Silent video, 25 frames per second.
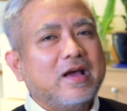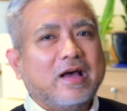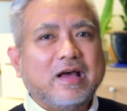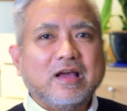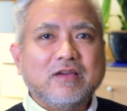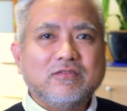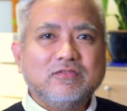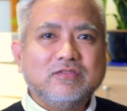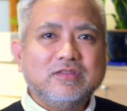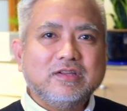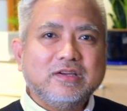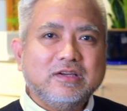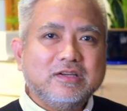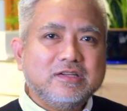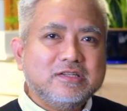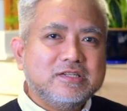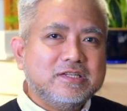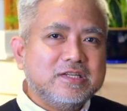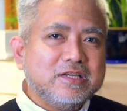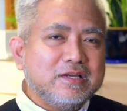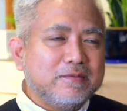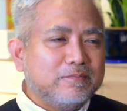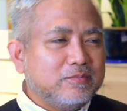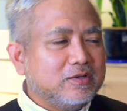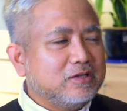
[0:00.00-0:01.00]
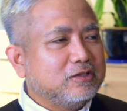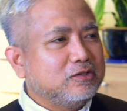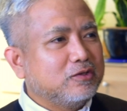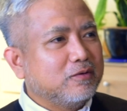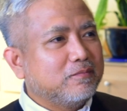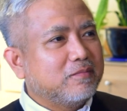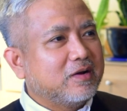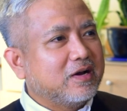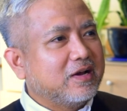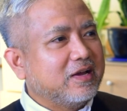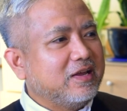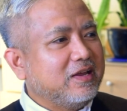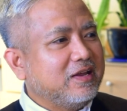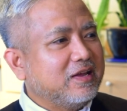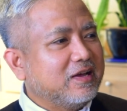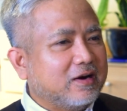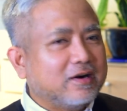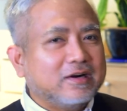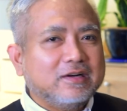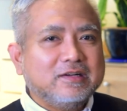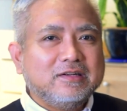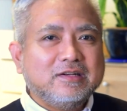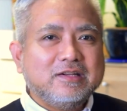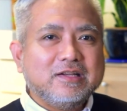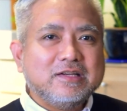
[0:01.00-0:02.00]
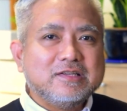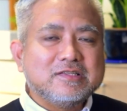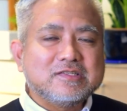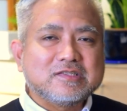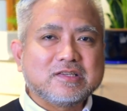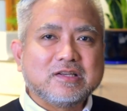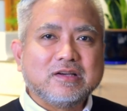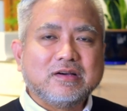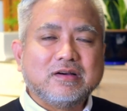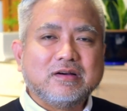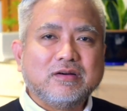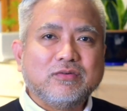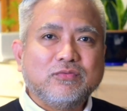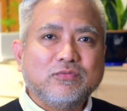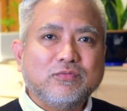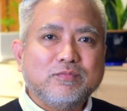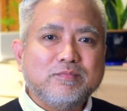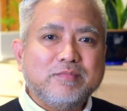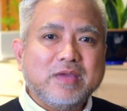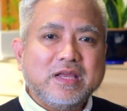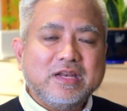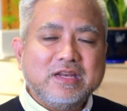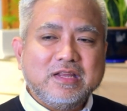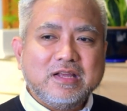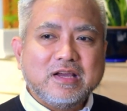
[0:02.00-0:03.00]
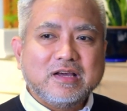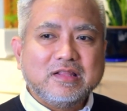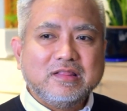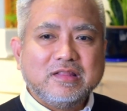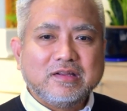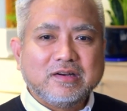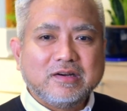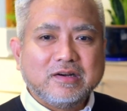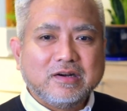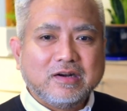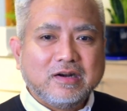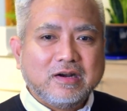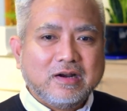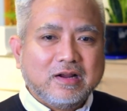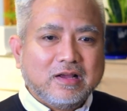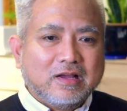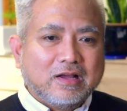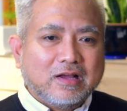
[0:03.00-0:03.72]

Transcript: I've dig deep into my hard disk of many other